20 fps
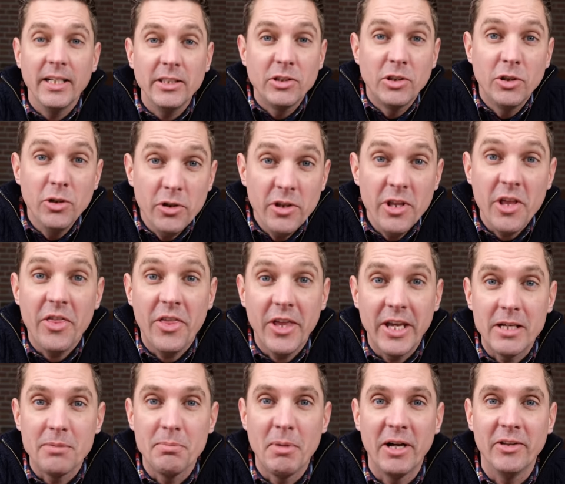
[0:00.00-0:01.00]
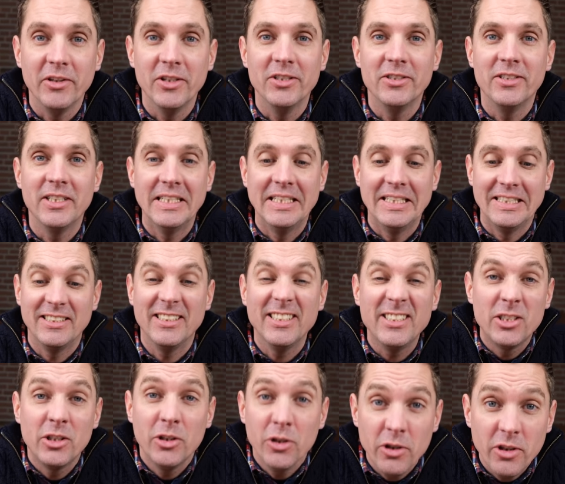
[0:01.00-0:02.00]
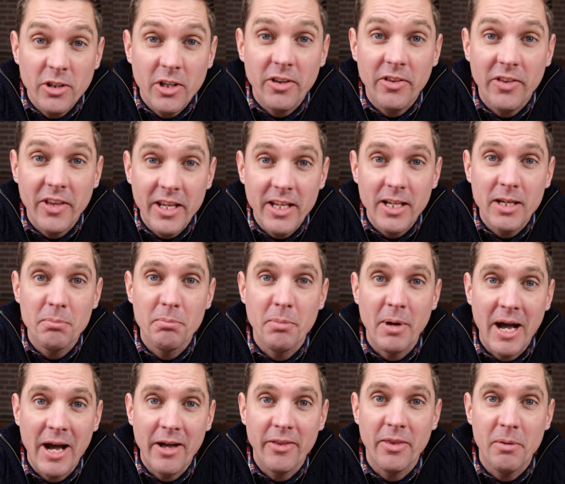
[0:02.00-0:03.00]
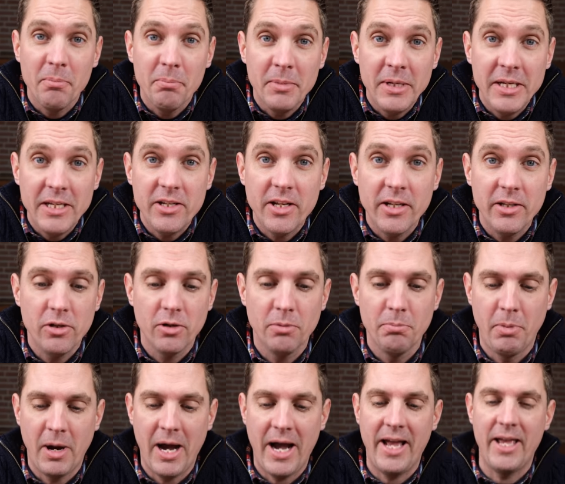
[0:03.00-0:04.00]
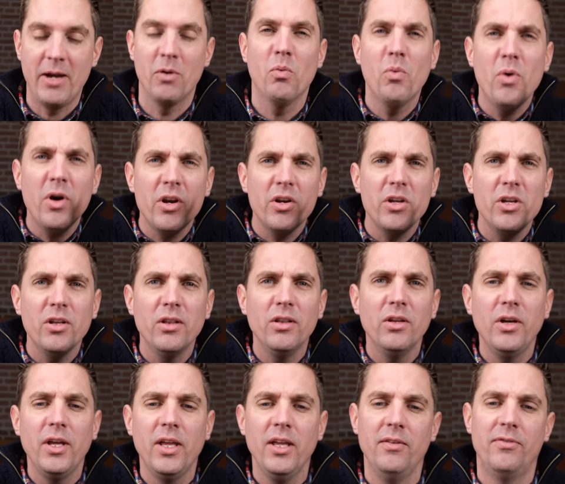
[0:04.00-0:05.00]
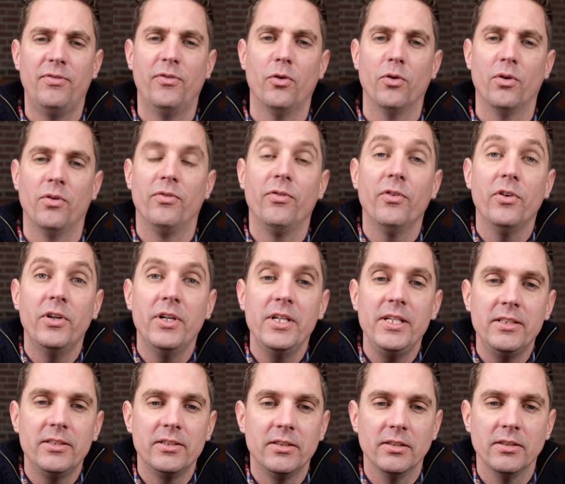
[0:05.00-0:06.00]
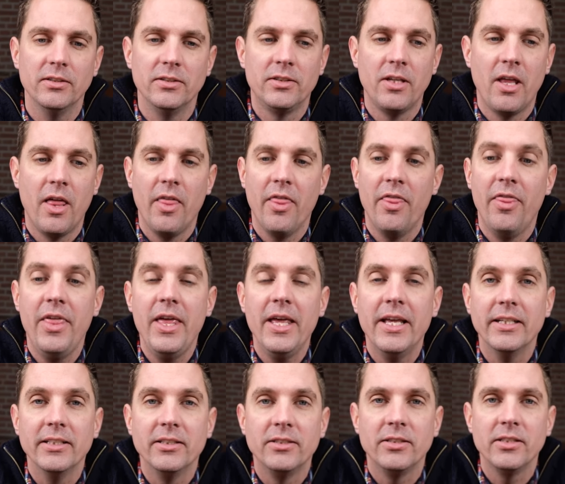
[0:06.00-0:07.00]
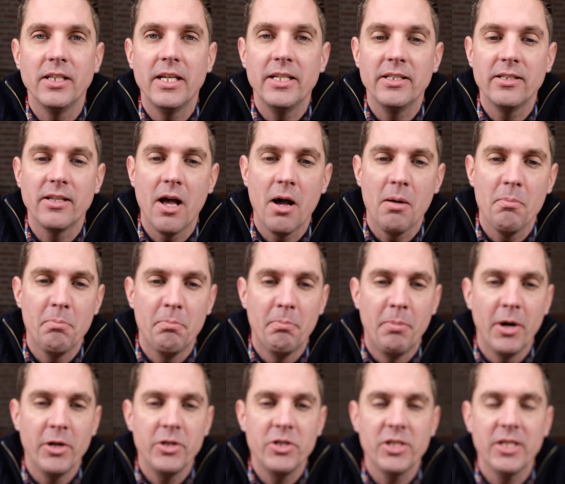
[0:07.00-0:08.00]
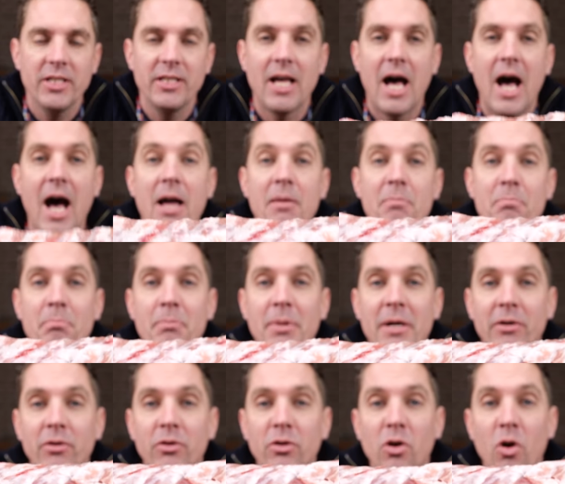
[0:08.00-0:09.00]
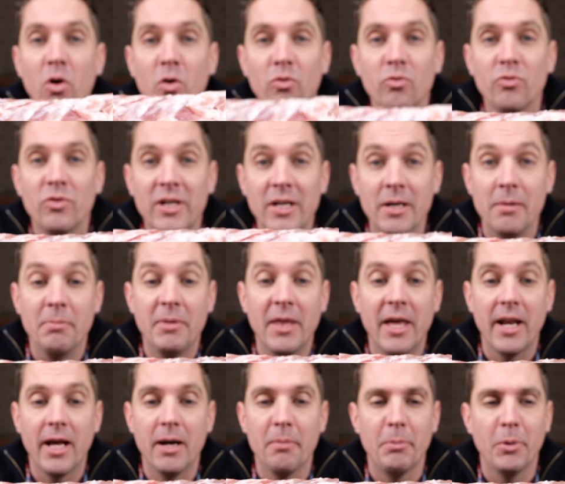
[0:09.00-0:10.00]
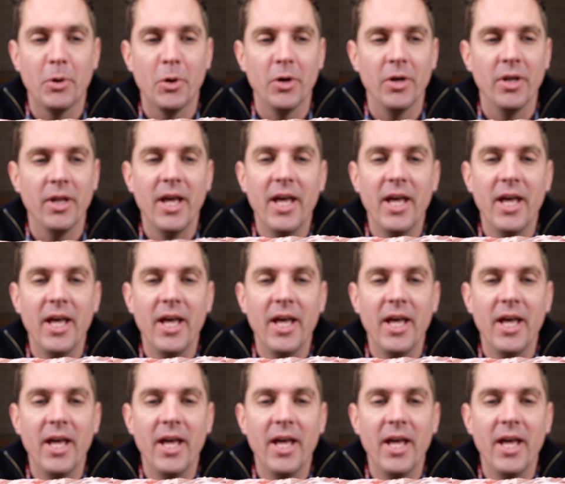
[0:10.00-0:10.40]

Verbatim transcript: And it's good to think about these things. It's good to think about the meat that you're buying. What are you looking for? For instance, this is a budget Iberico rib that I bought.